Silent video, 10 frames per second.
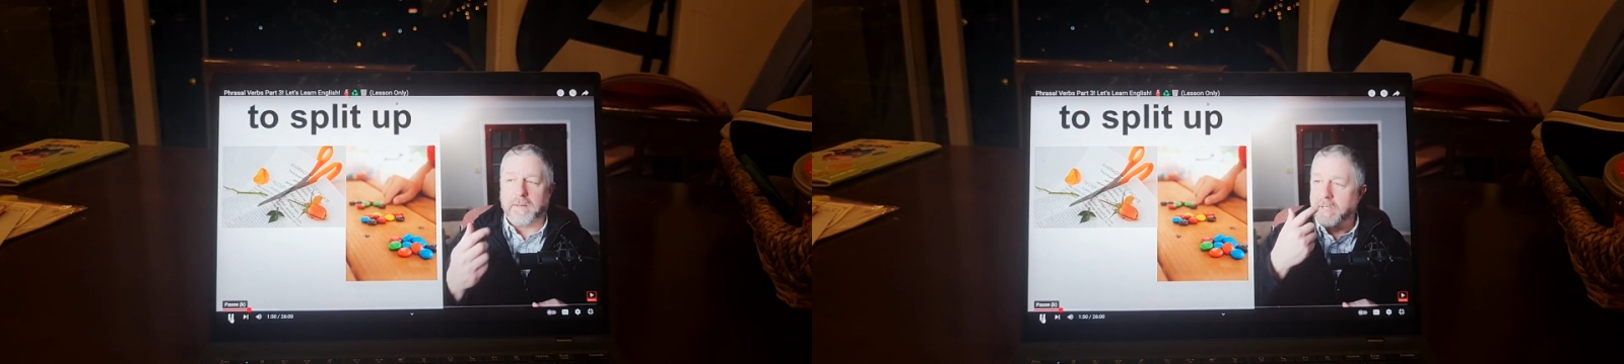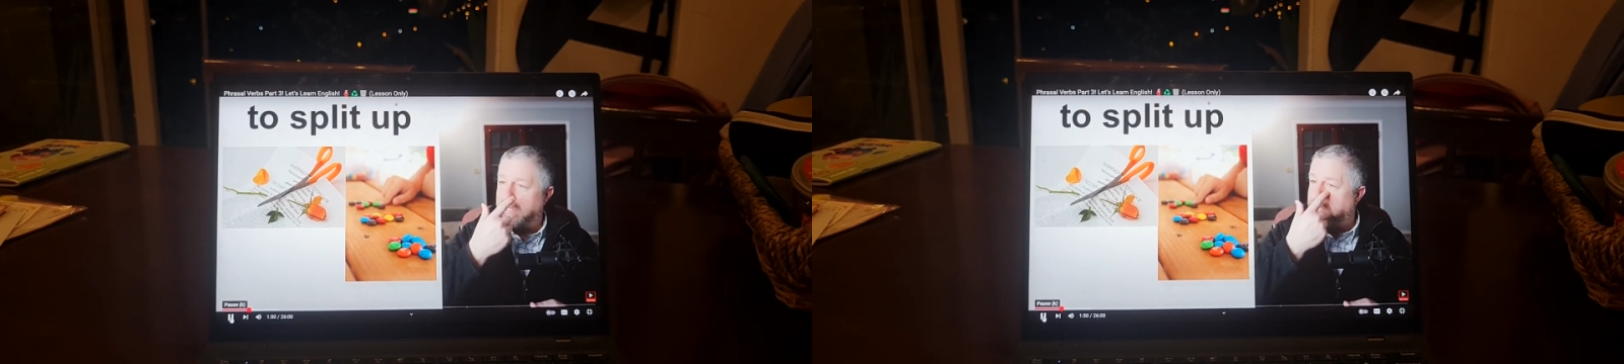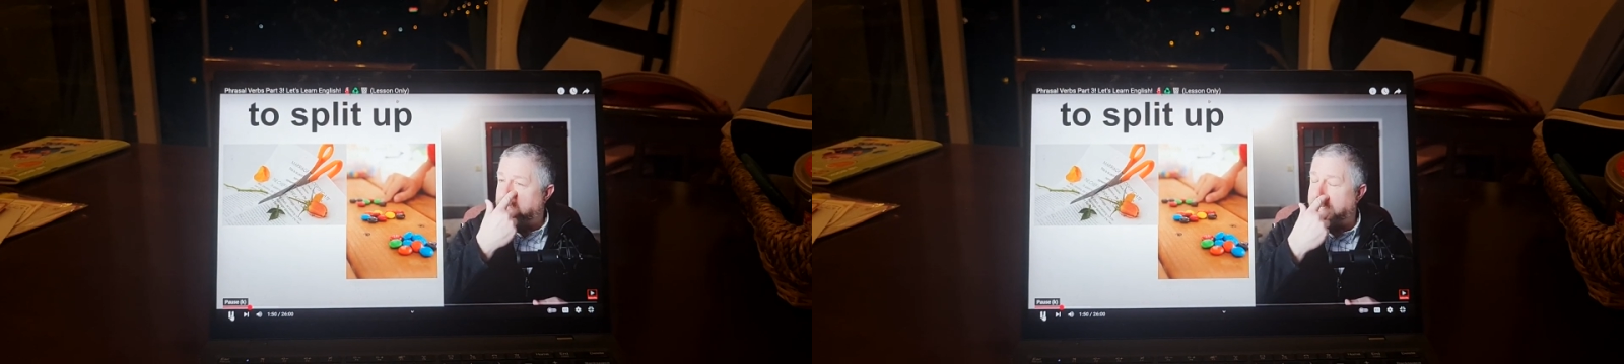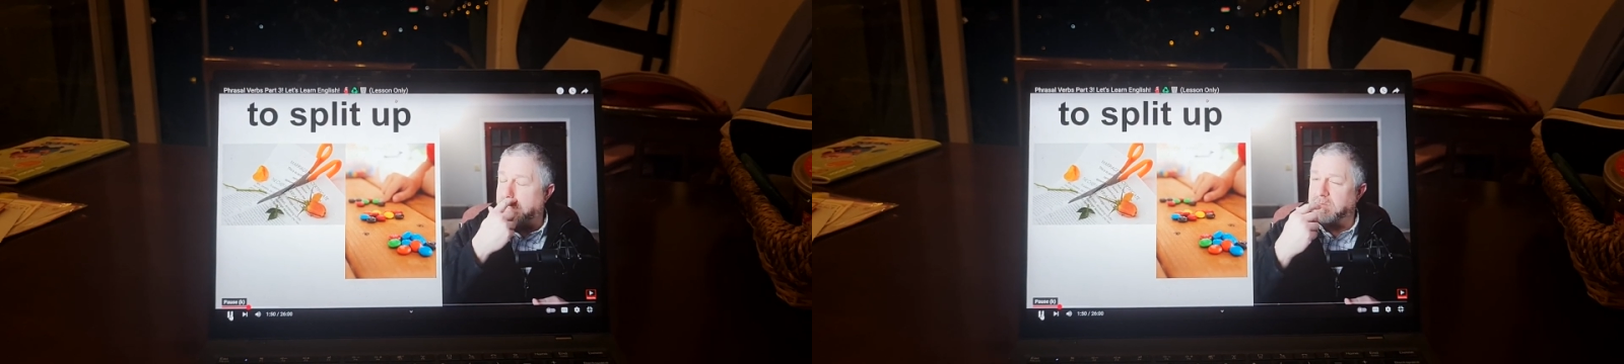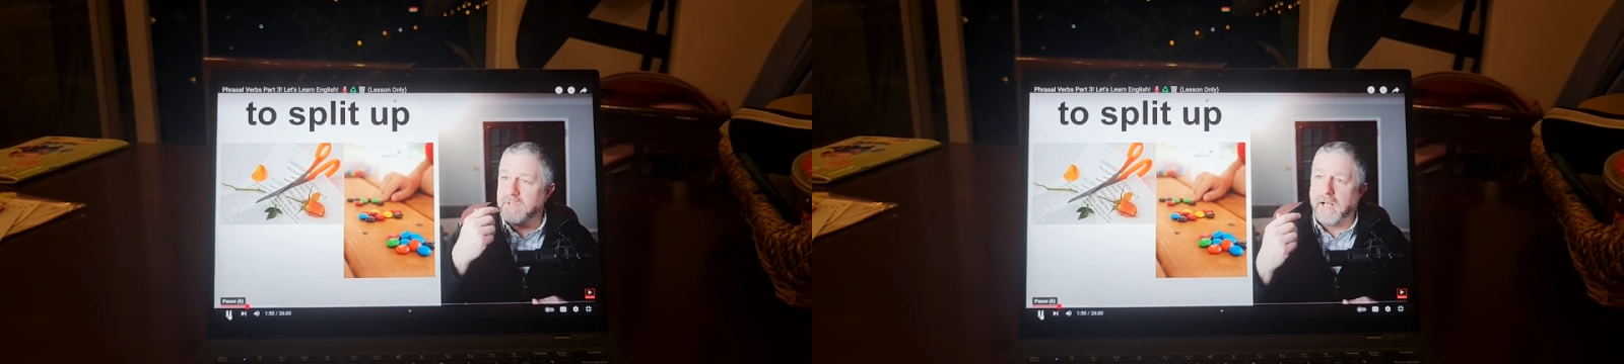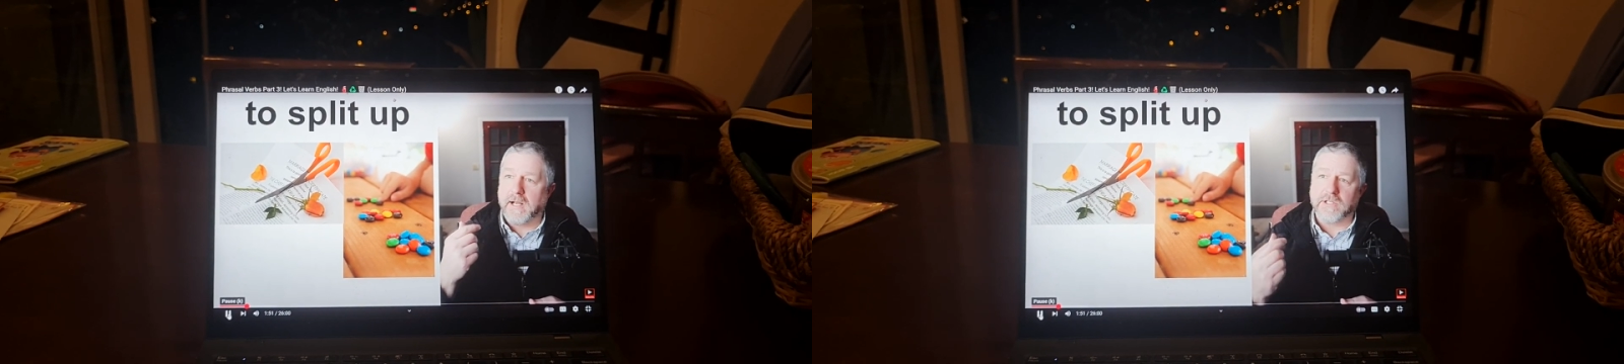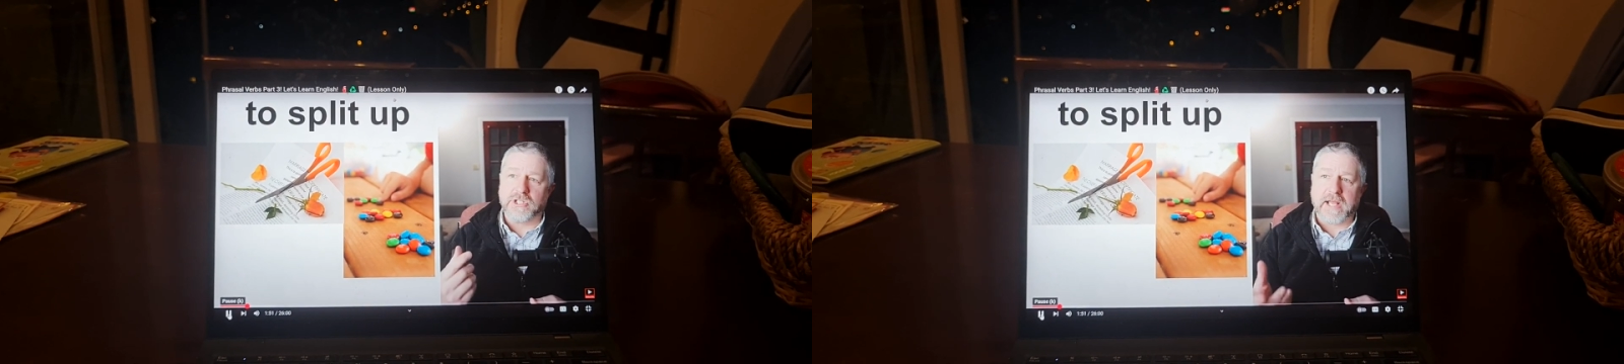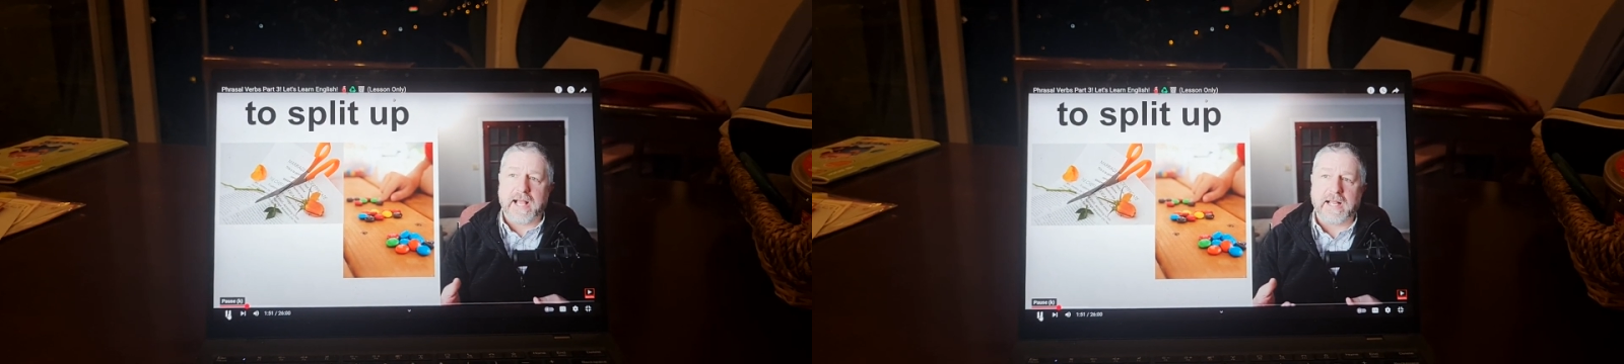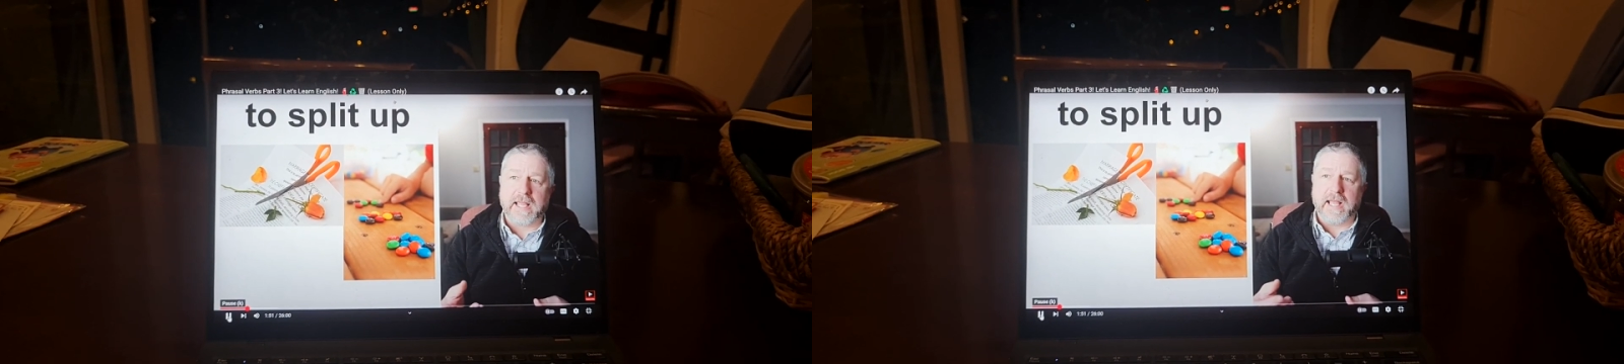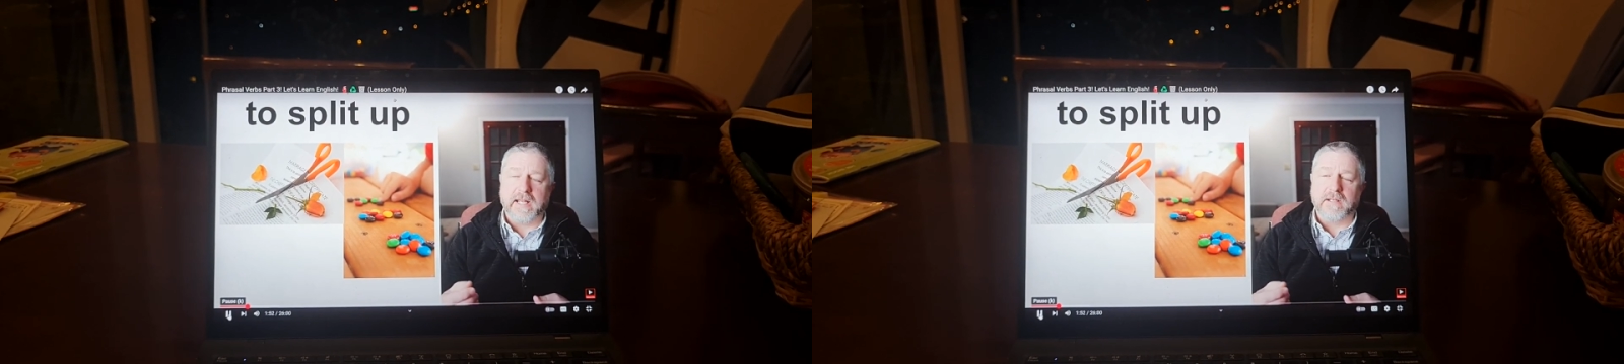They split up.
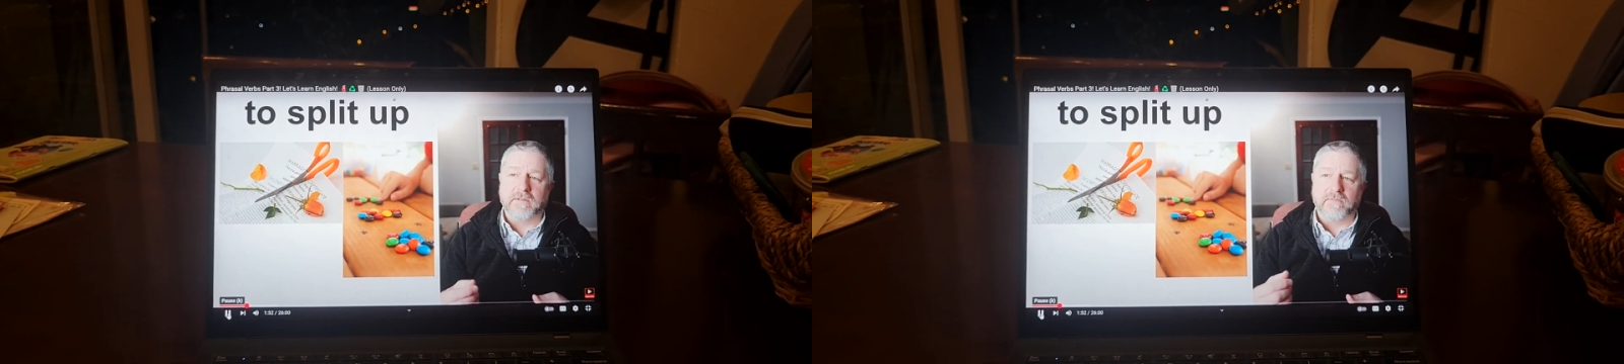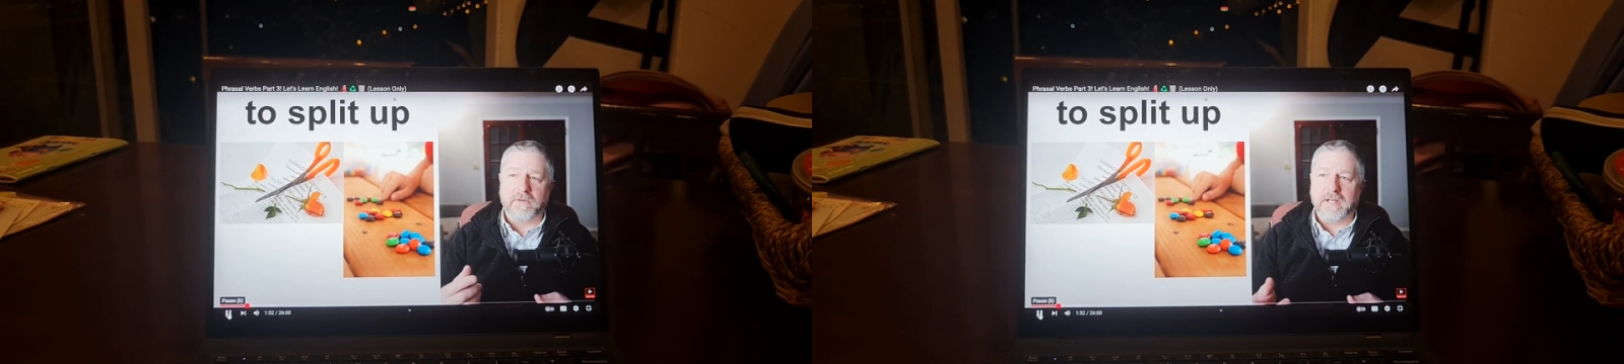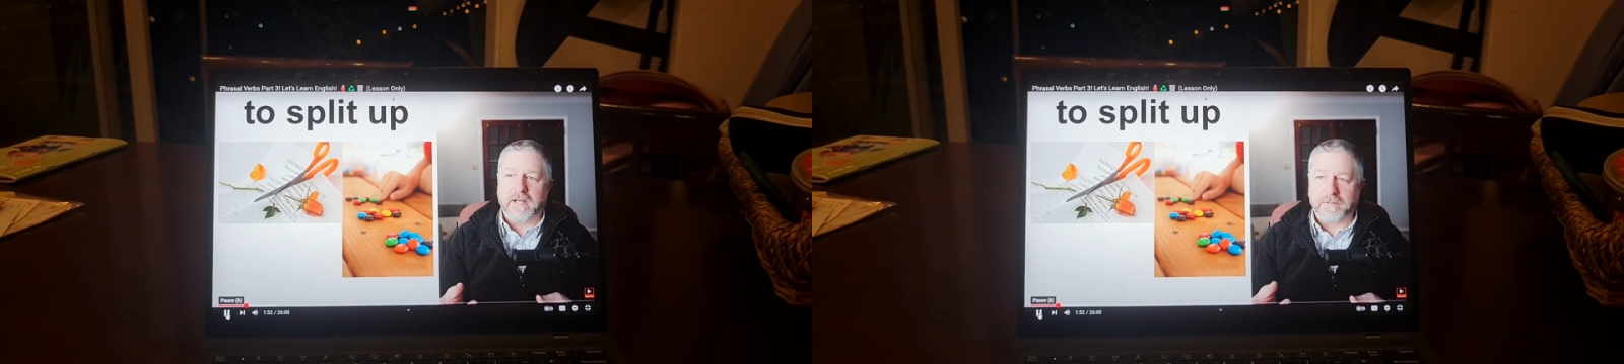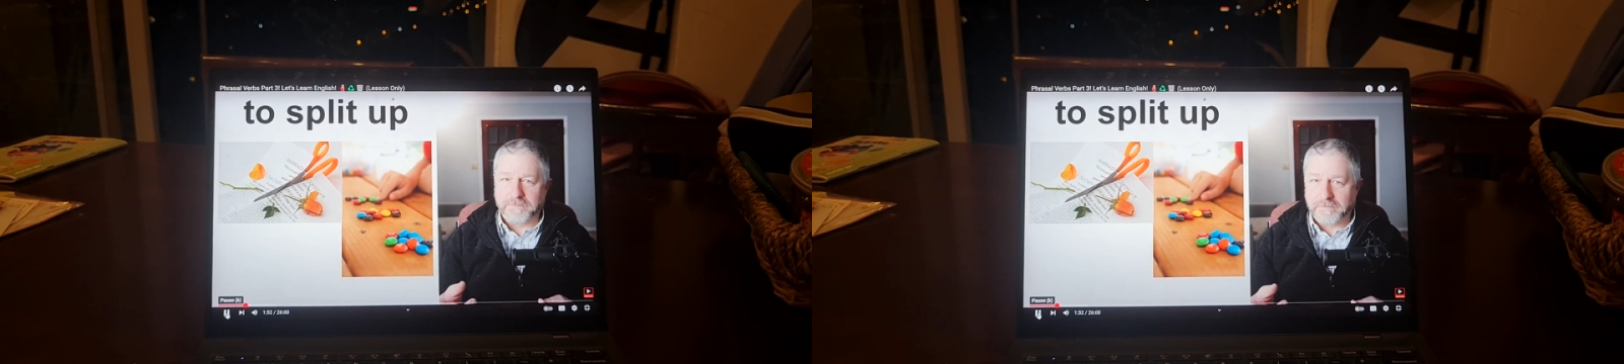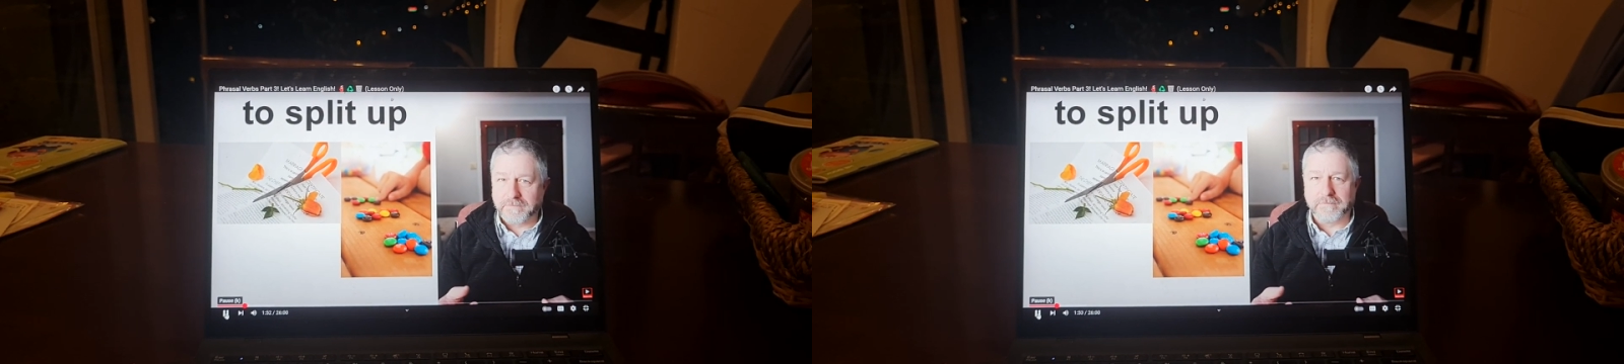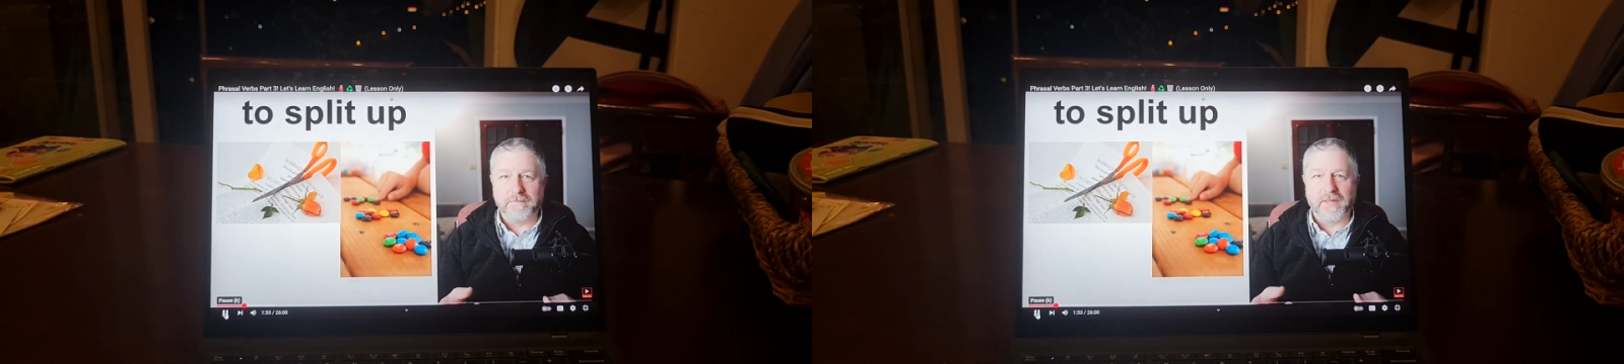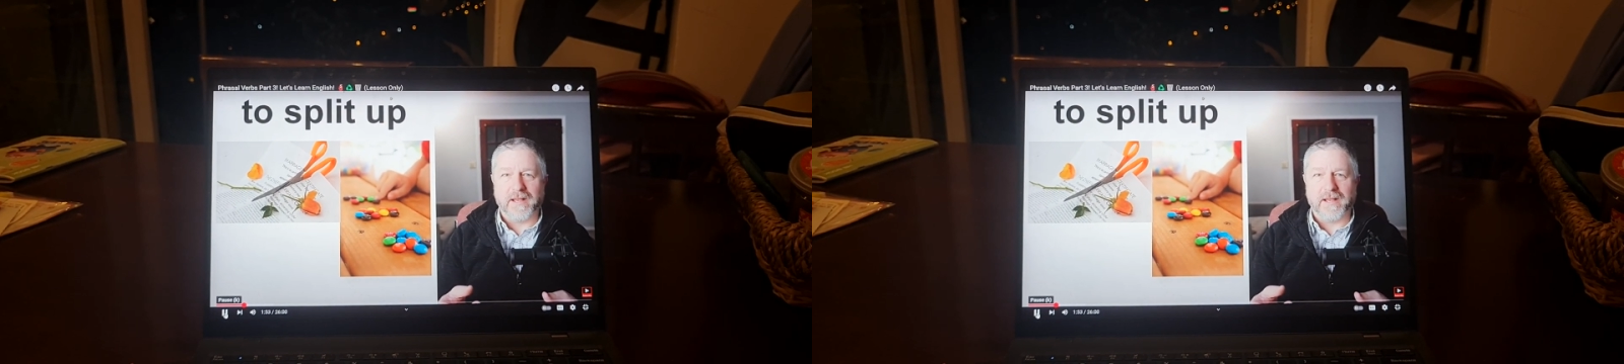Jack and Frida.